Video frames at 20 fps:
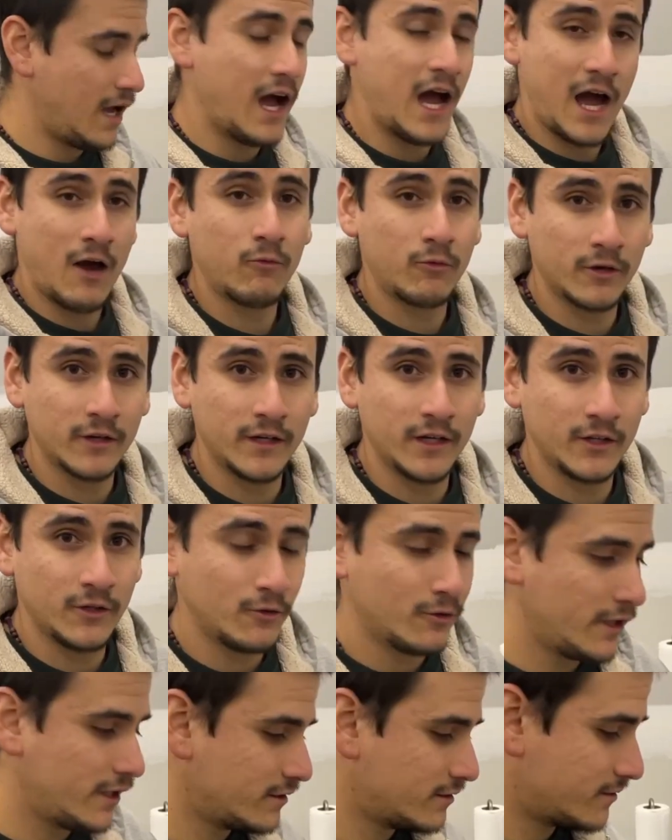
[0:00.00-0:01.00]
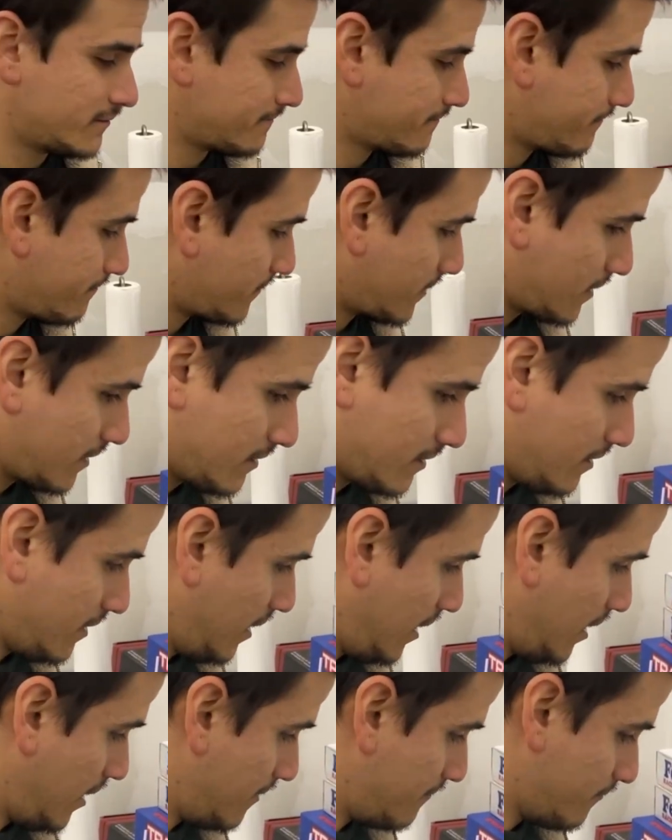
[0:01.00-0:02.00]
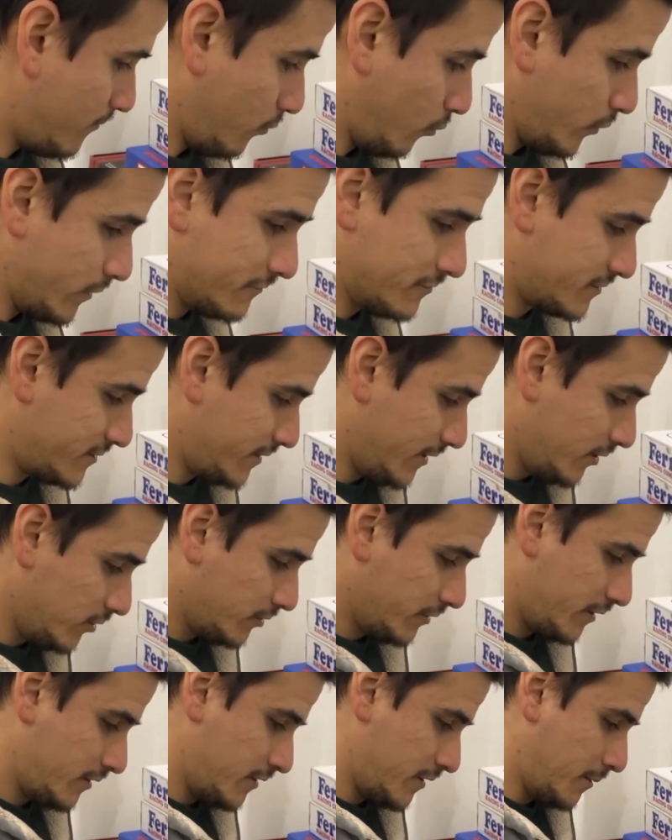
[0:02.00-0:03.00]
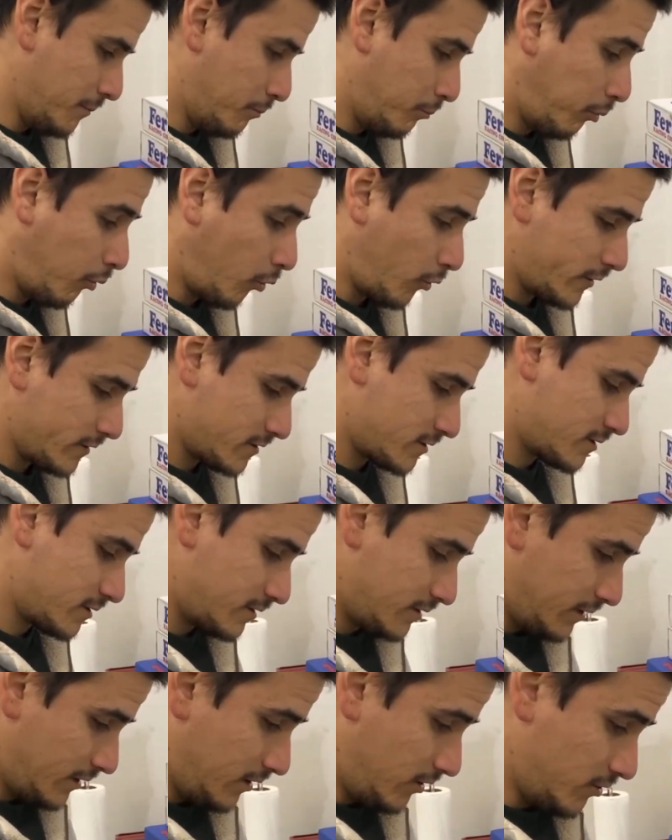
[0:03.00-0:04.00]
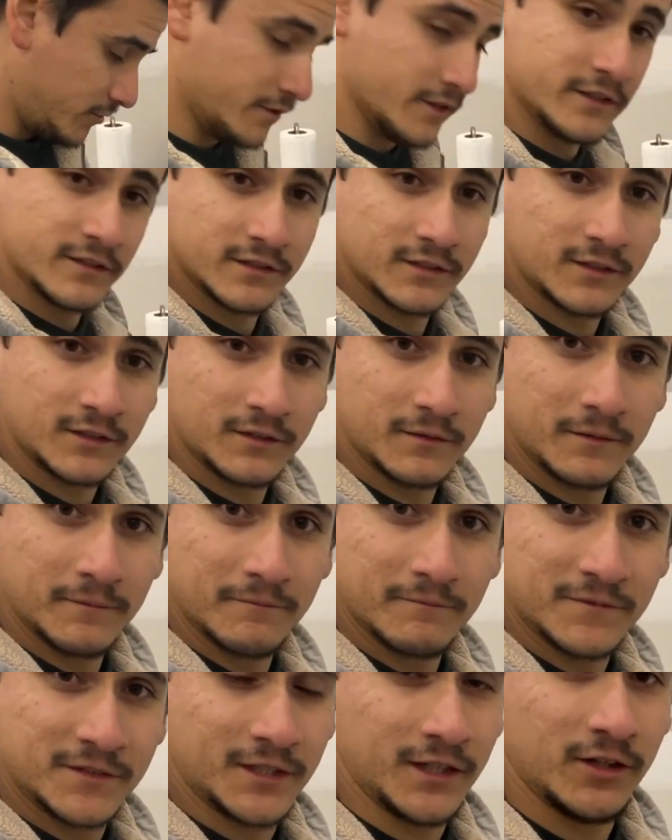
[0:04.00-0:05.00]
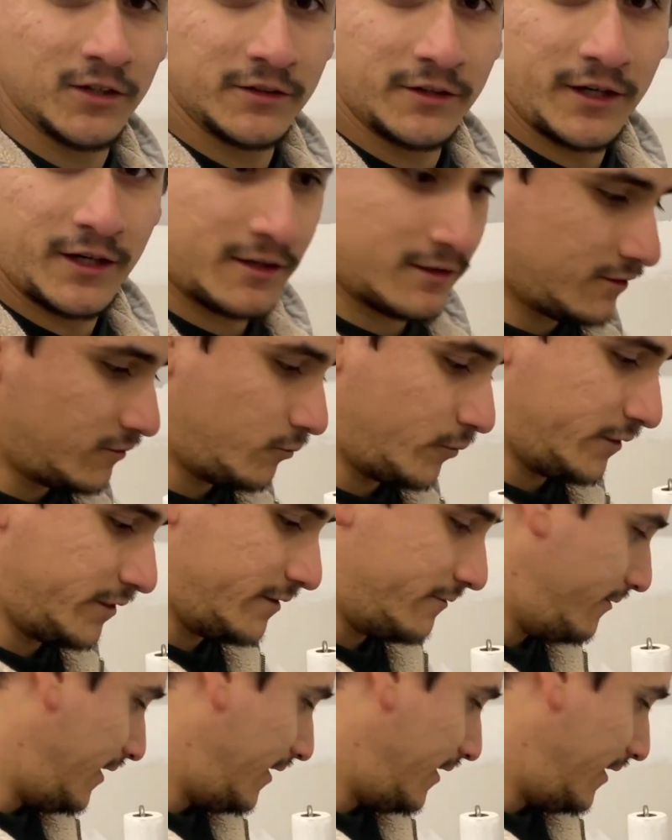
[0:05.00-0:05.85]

How we're going to do this, we've sealed the ports on this cylinder with the